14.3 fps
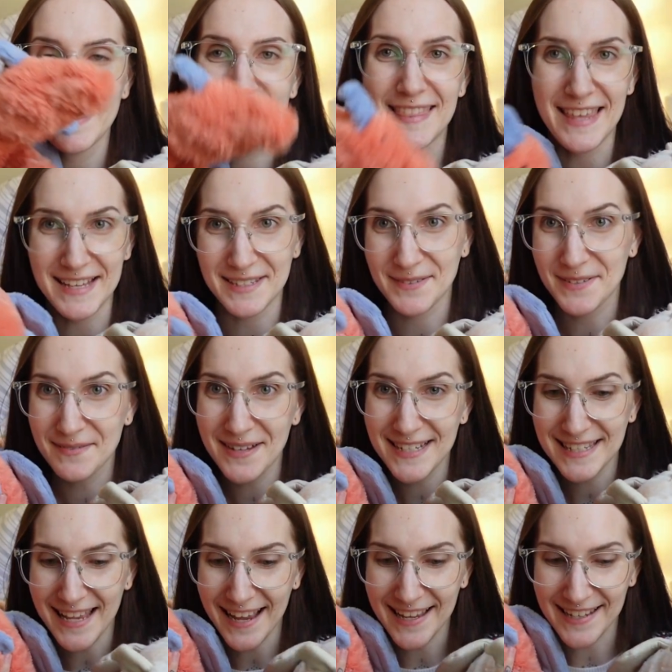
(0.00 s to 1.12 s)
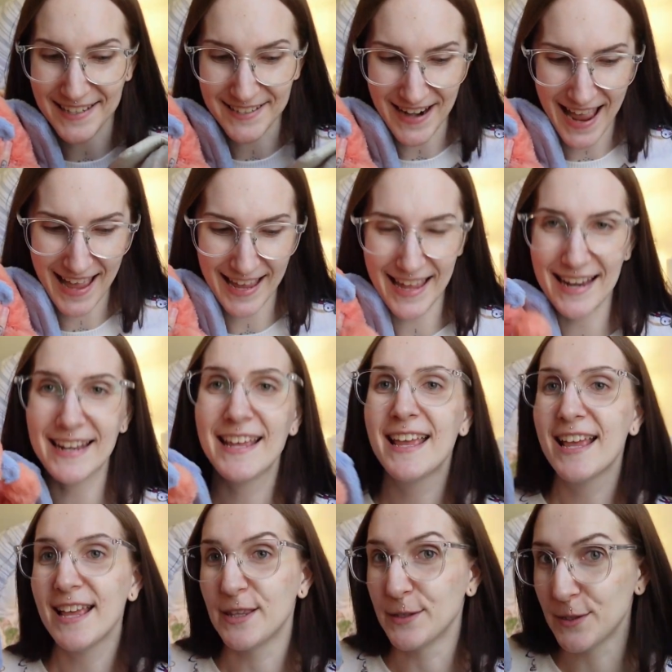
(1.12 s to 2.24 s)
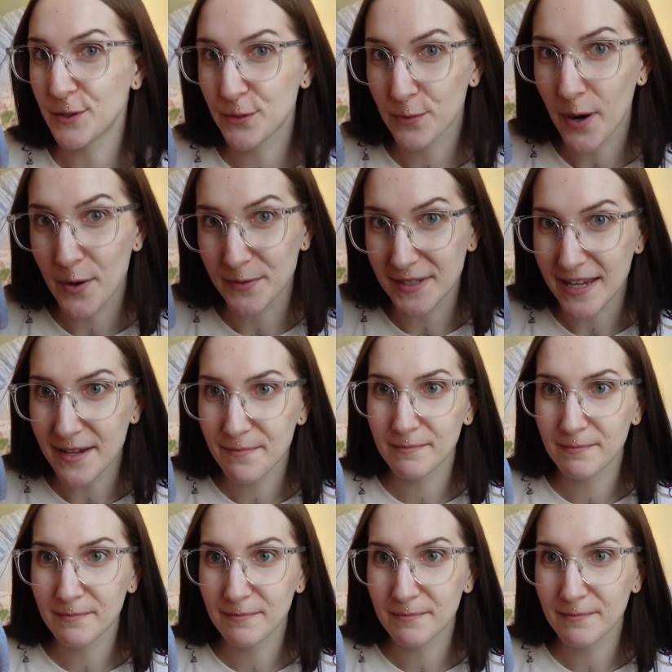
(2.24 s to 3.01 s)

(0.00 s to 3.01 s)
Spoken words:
This was my second dragon. This is Rosie.